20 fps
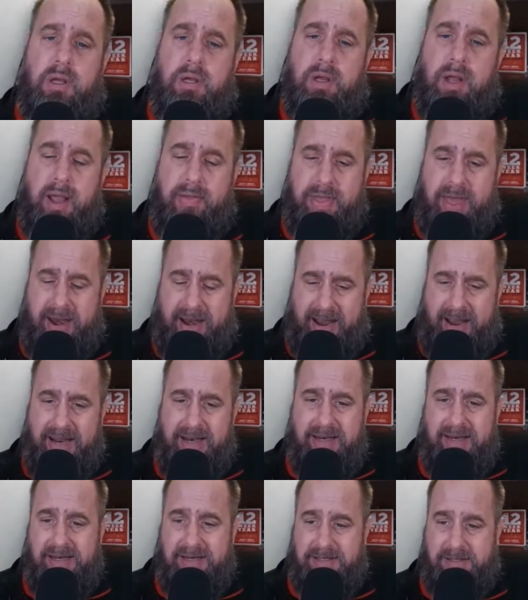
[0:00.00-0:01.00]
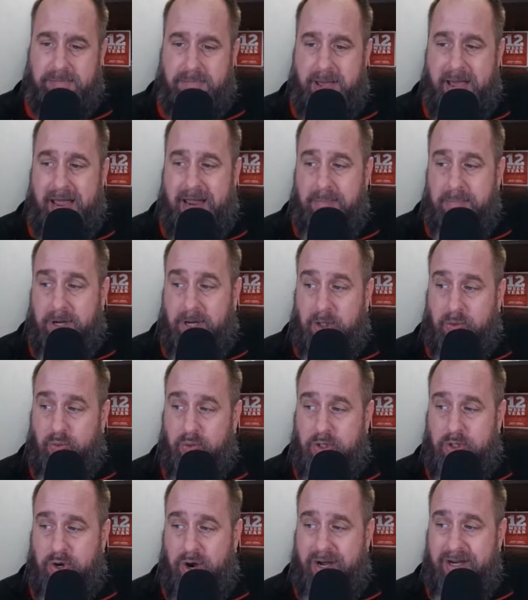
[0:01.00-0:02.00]
And that end is in mind because
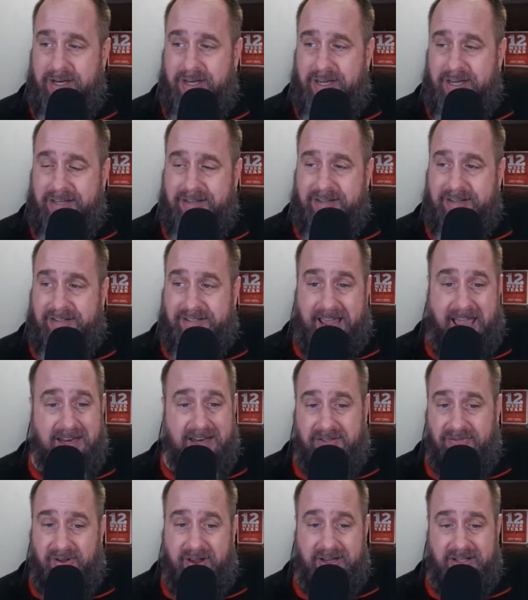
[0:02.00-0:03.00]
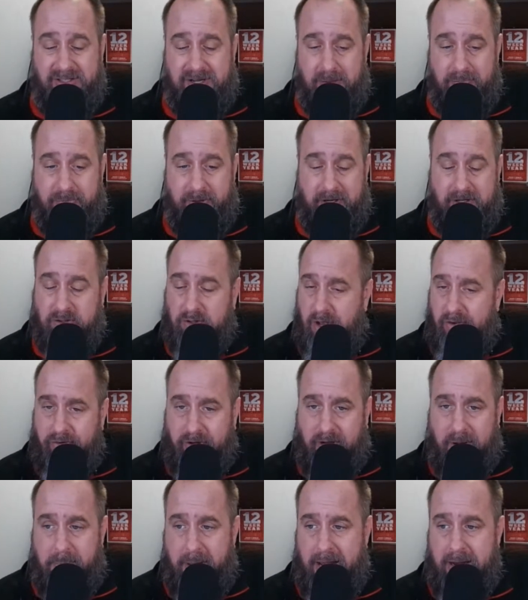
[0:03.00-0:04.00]
we're trying to satisfy something,
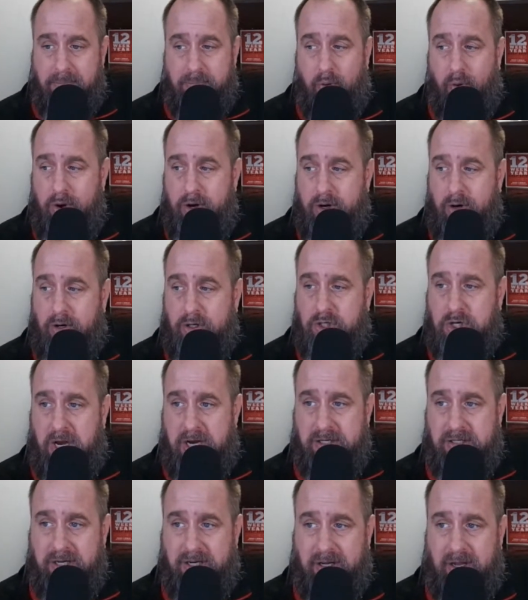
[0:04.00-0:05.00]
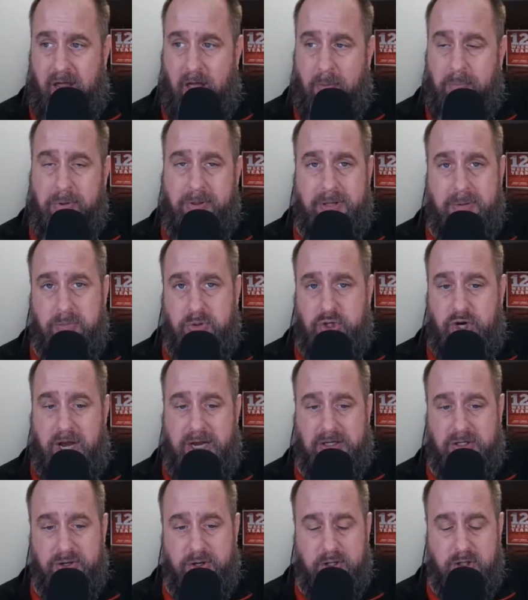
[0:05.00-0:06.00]
solving a pain point or helping them
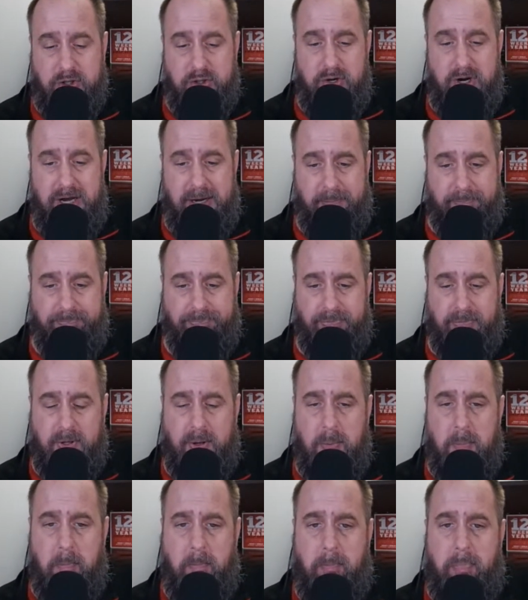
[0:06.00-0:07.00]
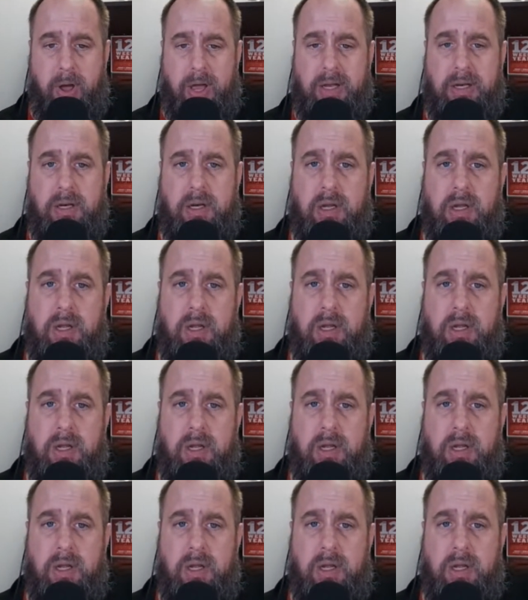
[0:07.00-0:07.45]
chase their dream. But